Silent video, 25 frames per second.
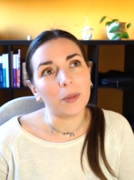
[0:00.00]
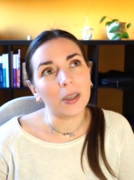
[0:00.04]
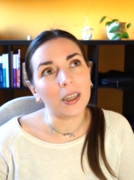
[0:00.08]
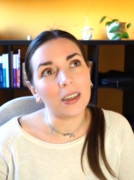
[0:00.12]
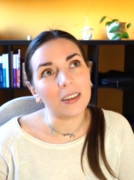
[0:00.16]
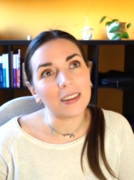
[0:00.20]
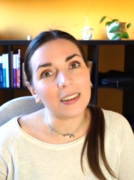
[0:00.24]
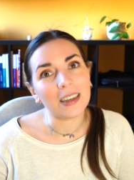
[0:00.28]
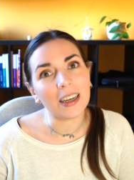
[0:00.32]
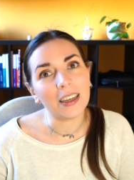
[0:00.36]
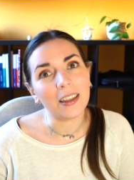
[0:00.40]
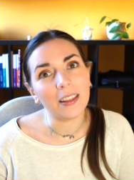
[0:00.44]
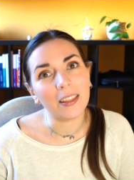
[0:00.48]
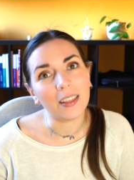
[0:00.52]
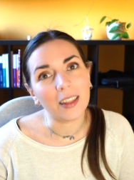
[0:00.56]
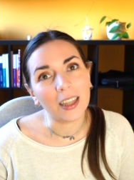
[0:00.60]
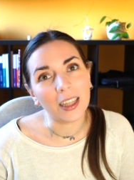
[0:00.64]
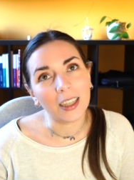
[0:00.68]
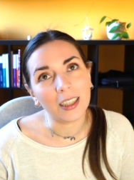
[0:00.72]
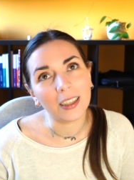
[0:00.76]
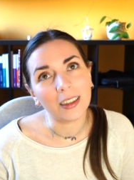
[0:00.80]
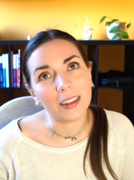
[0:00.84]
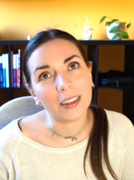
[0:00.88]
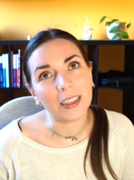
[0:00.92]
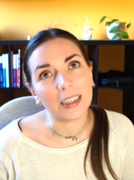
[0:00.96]
because I
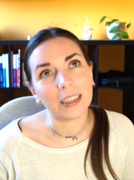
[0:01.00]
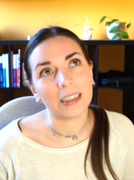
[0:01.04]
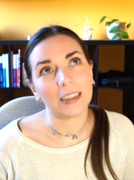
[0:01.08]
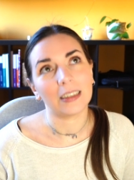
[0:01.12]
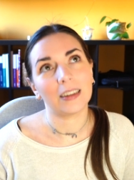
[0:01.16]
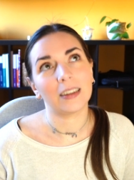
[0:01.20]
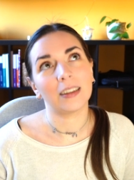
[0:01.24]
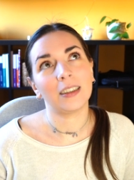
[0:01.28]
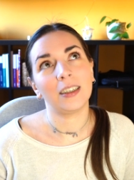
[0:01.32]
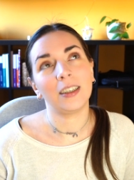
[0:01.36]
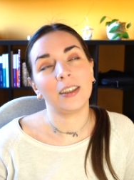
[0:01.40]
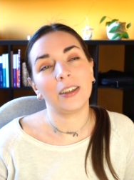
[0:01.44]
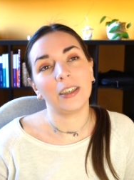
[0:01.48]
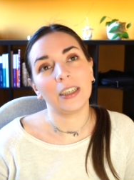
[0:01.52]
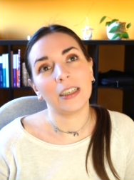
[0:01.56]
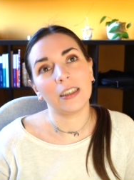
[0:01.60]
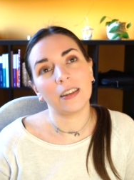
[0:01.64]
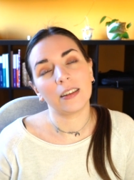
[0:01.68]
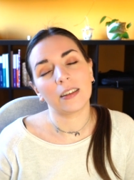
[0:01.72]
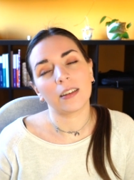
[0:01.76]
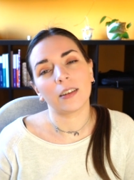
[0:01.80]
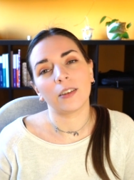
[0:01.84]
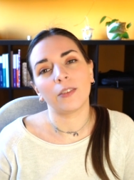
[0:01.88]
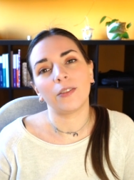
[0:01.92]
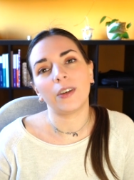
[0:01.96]
think that there
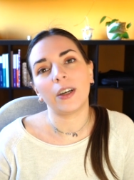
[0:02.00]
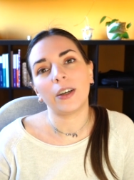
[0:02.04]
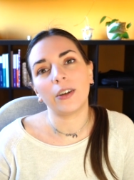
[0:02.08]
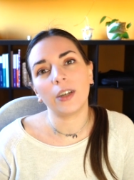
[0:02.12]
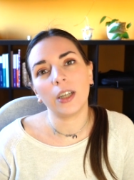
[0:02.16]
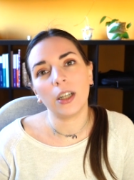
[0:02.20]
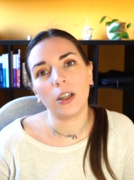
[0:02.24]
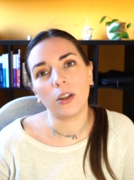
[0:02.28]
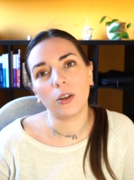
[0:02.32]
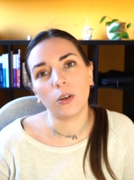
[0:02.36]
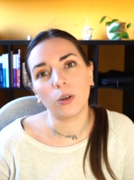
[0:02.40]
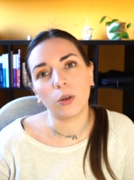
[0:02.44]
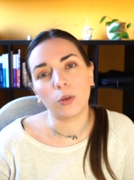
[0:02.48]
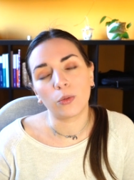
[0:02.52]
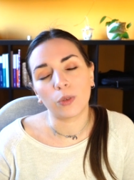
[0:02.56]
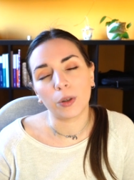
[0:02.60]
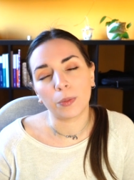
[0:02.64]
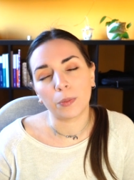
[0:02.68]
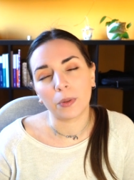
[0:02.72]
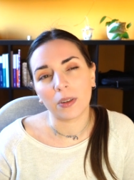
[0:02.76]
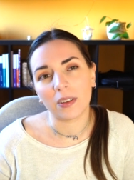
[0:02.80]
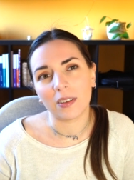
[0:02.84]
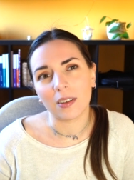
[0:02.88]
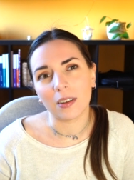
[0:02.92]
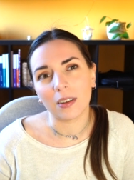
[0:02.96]
is a very low
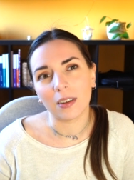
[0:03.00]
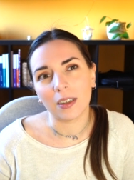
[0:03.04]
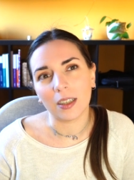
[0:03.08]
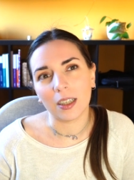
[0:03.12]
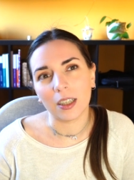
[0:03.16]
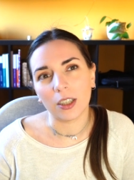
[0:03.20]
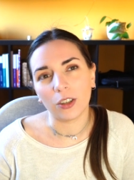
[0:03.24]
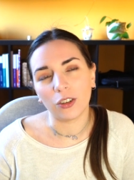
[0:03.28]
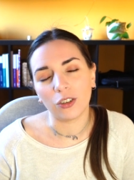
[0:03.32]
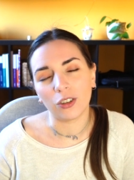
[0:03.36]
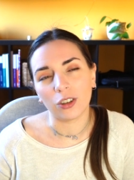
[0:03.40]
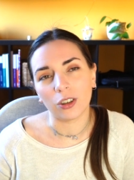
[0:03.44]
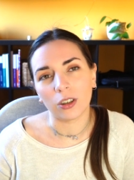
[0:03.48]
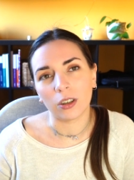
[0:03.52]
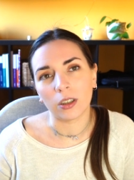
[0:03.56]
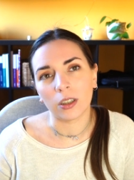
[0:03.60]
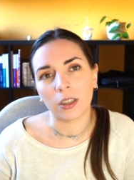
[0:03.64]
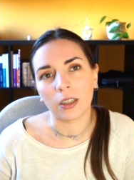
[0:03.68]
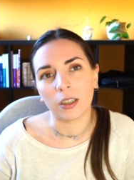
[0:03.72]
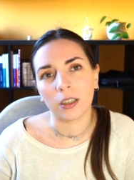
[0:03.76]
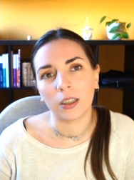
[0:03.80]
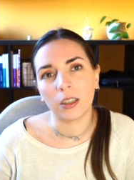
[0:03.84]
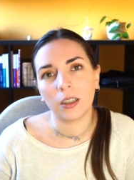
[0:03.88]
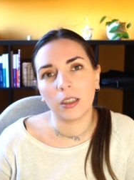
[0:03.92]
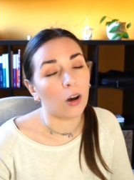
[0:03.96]

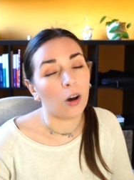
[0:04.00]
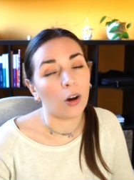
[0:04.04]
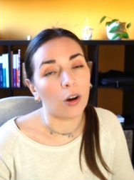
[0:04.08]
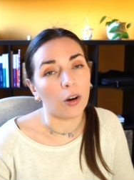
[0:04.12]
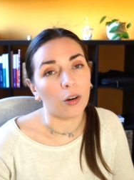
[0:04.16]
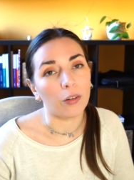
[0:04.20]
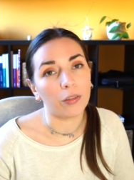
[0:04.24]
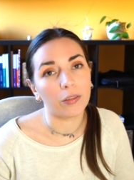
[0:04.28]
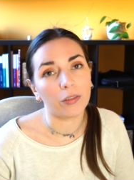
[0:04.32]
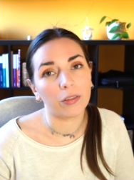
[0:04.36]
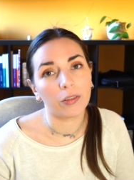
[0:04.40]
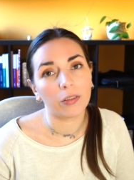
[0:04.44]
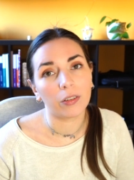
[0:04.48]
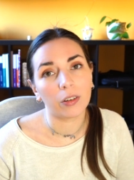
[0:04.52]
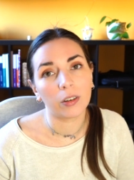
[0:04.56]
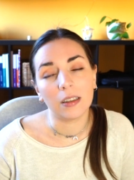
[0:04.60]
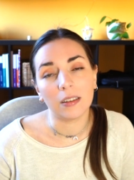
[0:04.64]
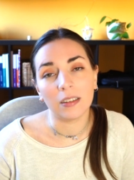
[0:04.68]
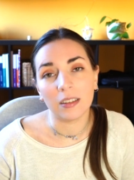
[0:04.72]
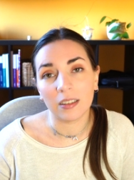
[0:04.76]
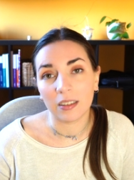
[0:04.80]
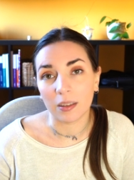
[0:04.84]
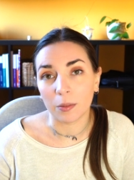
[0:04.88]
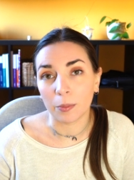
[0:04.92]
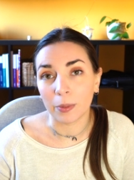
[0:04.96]
representation of
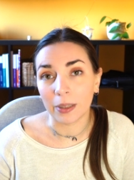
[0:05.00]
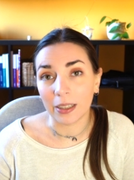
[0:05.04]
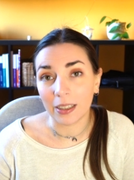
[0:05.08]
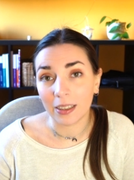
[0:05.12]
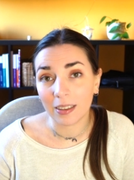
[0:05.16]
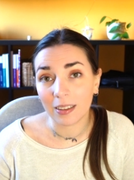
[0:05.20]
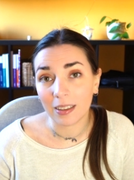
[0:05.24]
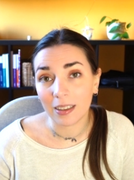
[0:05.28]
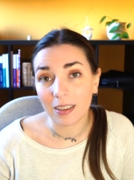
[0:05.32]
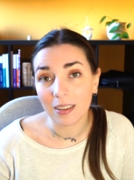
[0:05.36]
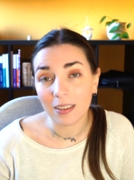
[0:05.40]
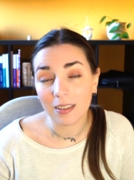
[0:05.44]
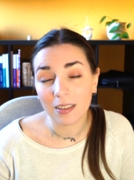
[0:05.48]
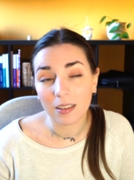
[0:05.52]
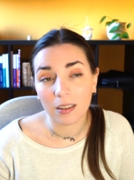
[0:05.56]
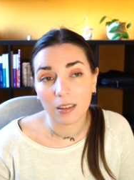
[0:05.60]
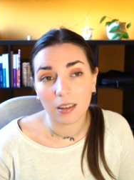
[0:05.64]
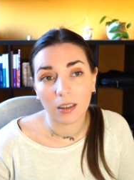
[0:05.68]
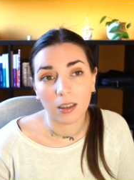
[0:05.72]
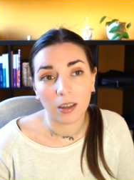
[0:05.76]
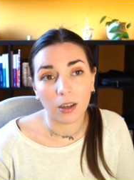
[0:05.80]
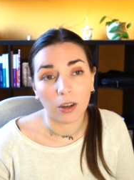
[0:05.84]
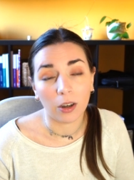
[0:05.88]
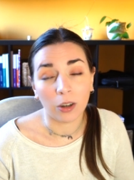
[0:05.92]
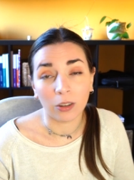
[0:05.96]
disabilities
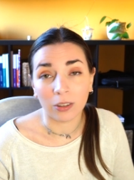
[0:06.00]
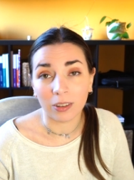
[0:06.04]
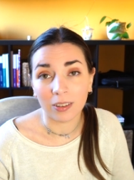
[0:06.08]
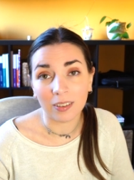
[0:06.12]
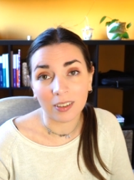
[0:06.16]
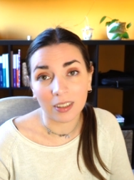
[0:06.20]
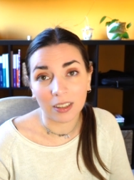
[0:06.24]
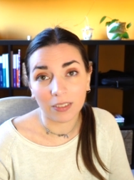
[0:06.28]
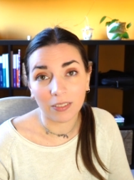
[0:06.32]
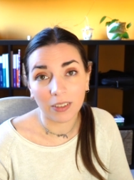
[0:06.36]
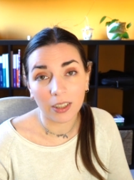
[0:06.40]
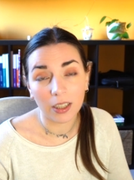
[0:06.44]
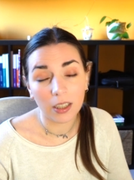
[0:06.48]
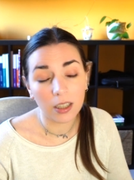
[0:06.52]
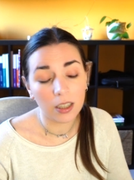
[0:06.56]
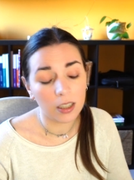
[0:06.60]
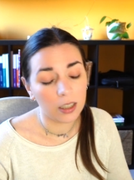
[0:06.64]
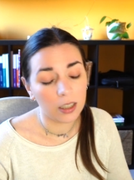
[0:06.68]
on TV.